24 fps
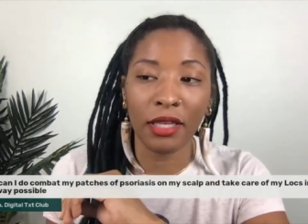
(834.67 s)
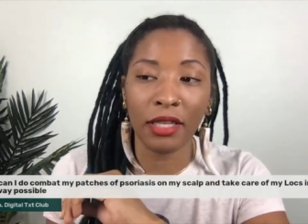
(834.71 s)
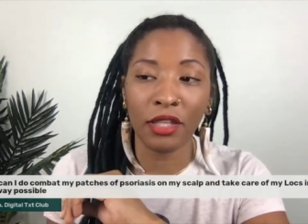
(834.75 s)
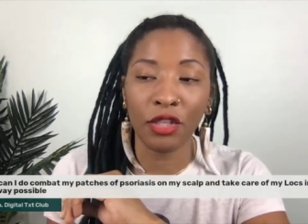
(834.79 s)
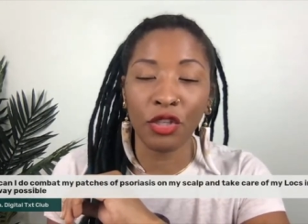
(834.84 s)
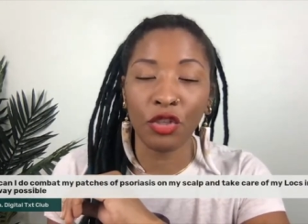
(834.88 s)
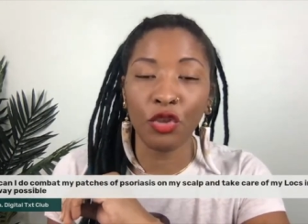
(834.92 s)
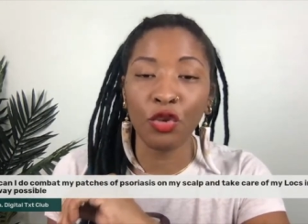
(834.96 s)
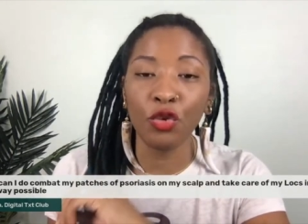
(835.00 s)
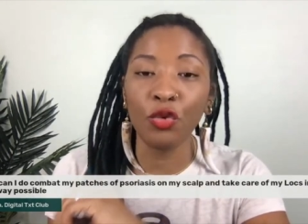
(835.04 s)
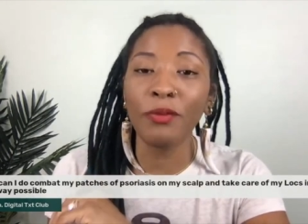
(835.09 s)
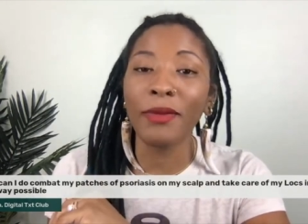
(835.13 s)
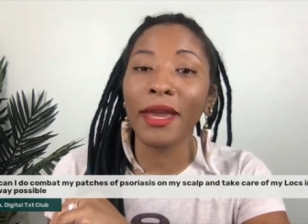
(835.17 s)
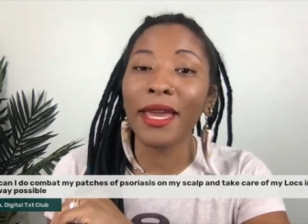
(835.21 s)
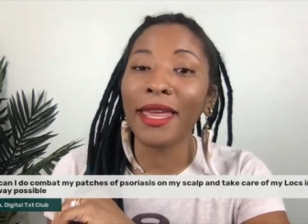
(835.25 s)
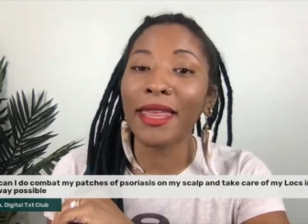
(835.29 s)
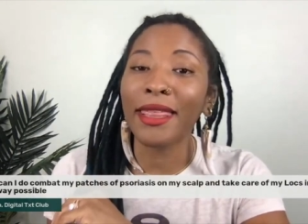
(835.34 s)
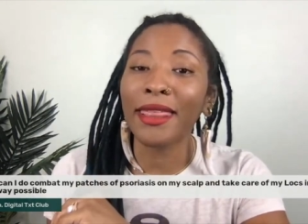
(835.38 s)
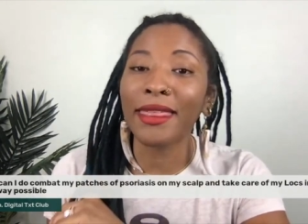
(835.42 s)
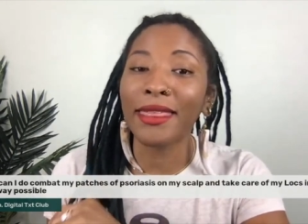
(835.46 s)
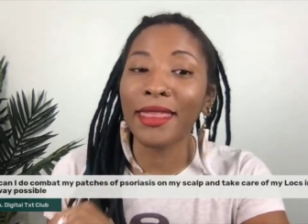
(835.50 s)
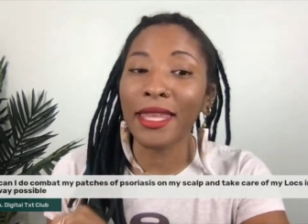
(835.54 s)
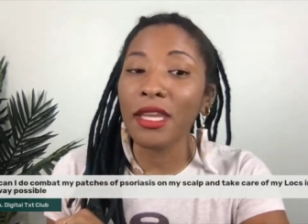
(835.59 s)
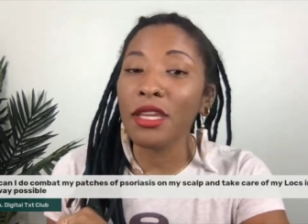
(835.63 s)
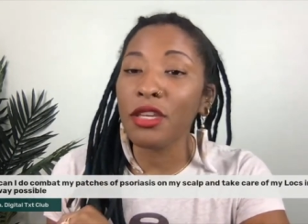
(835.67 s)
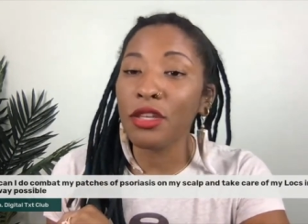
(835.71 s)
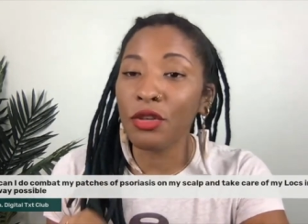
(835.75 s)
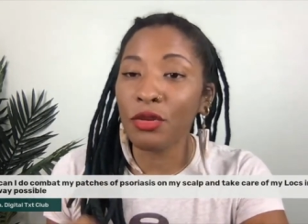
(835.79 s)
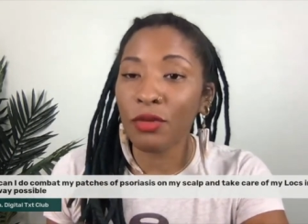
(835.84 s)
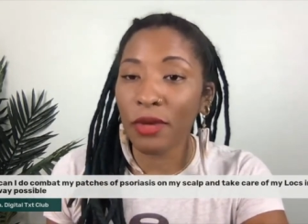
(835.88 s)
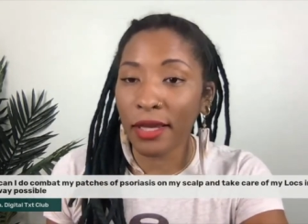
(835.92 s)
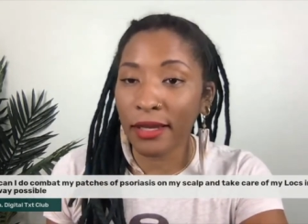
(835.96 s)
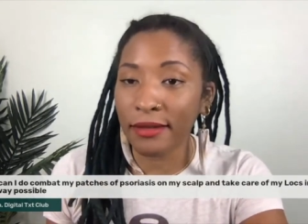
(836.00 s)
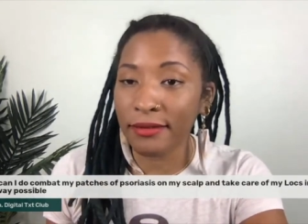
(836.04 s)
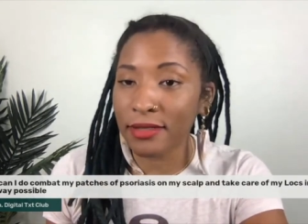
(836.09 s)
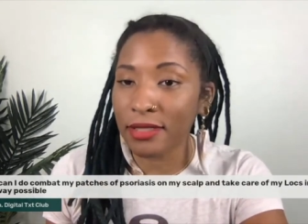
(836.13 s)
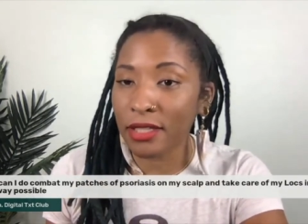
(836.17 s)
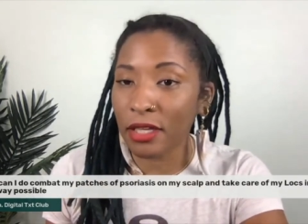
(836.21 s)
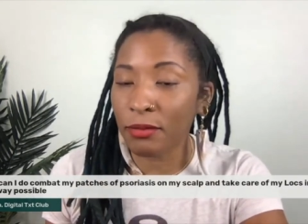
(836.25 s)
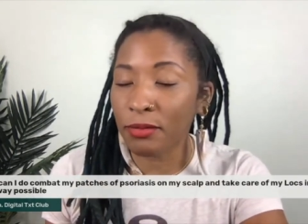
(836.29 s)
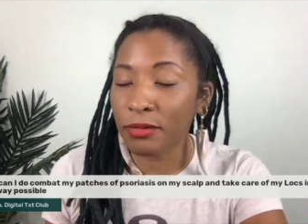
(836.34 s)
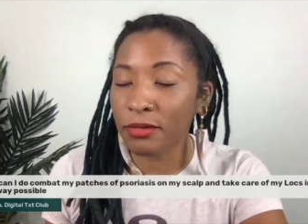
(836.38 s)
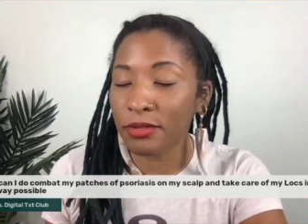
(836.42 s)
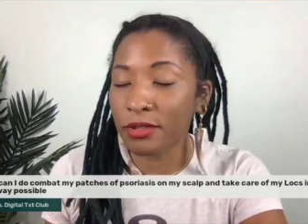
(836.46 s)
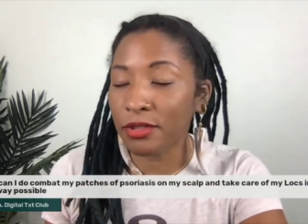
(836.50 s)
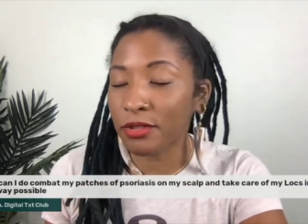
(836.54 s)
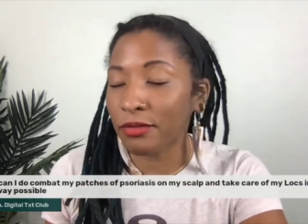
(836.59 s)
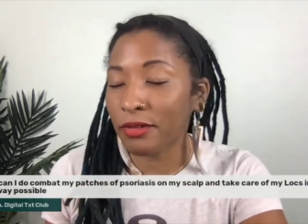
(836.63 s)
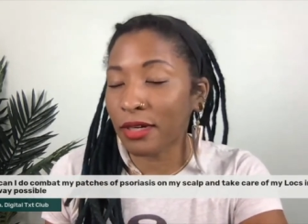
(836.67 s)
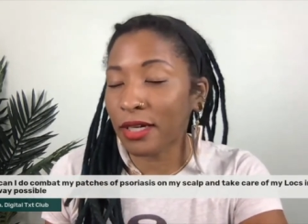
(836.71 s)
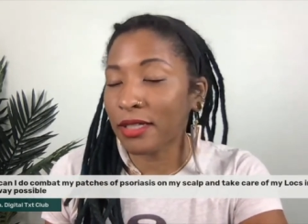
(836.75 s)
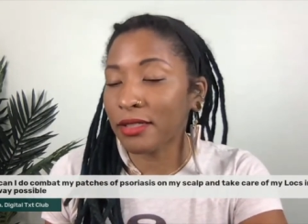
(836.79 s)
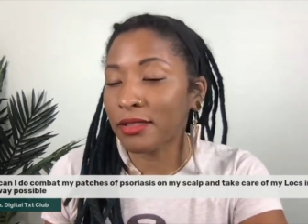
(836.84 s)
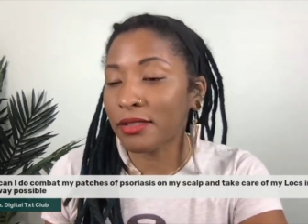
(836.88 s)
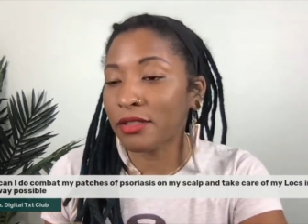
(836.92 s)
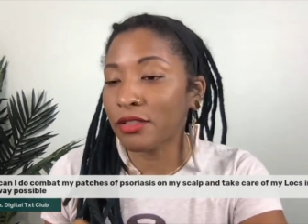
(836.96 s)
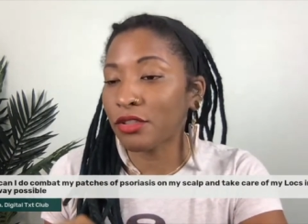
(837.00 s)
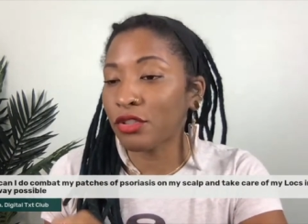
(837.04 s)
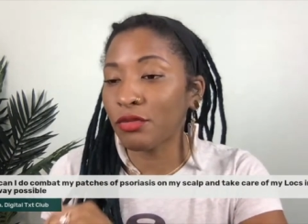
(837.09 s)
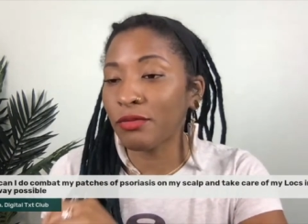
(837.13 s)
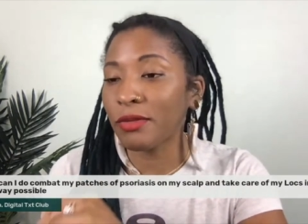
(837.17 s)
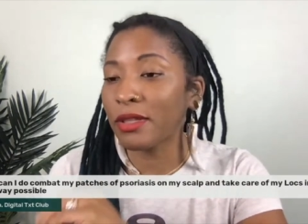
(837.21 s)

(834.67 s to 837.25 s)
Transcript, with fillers: You may think you have self psoriasis,